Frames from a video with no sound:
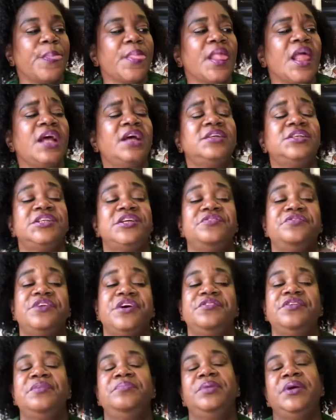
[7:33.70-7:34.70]
is they're
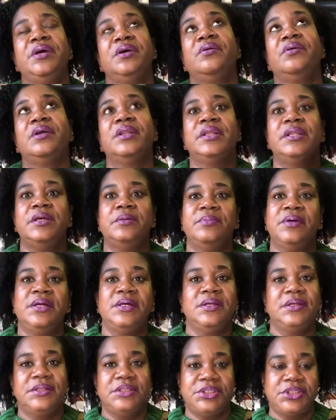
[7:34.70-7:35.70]
very big on limited
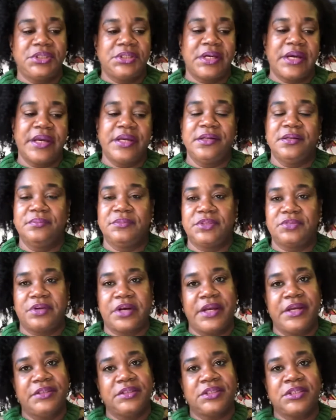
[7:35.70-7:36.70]
edition items,
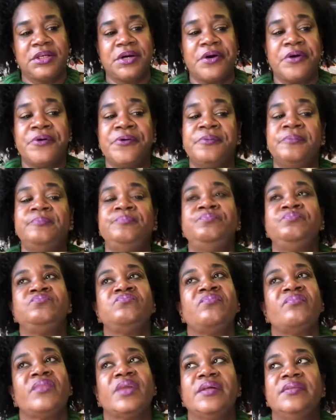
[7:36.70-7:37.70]
right? So
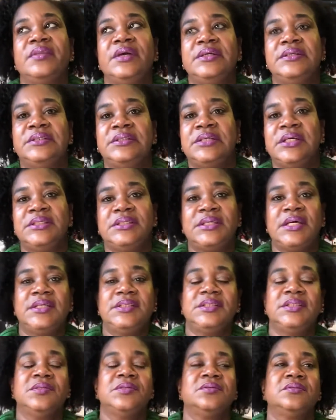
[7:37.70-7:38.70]
they tend
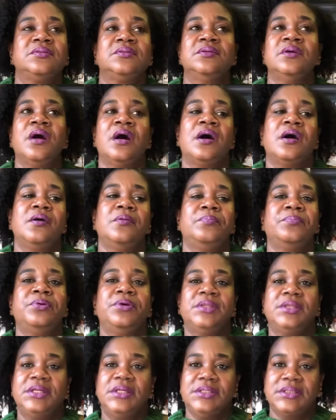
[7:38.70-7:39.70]
to
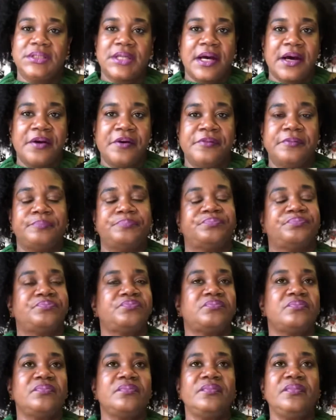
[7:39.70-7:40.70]
put things out
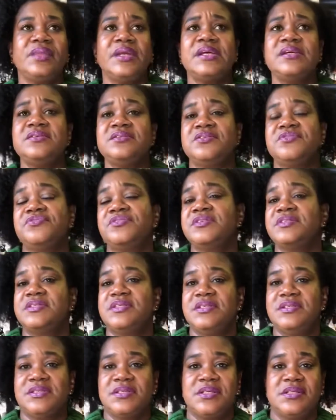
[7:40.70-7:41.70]
in different
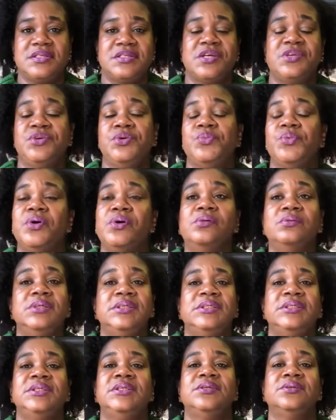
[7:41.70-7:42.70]
seasons, and you will only
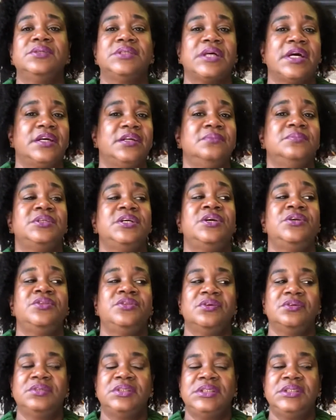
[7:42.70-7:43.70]
see those items in
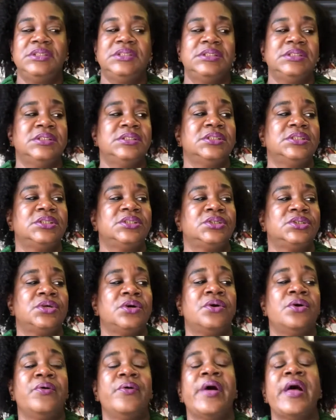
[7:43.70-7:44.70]
those seasons.
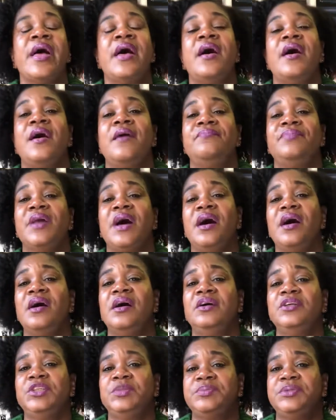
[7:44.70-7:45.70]
So I'm not
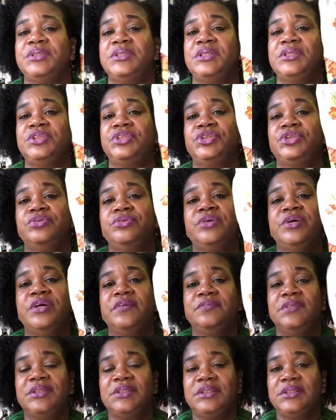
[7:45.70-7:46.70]
100% sure if
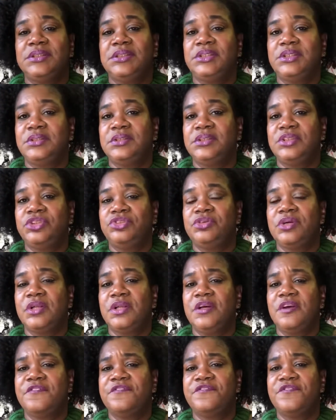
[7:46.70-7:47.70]
this is
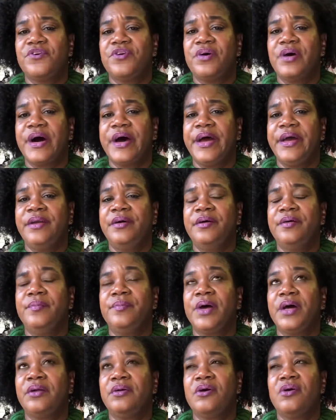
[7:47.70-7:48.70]
strictly a fall item.
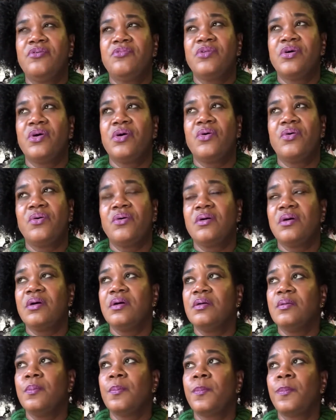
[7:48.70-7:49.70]
I don't
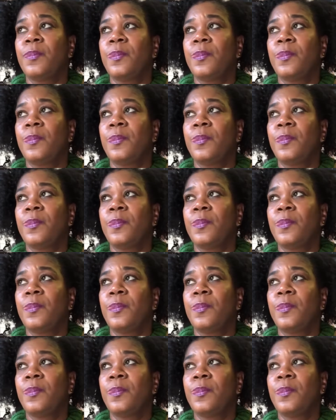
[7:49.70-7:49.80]
recall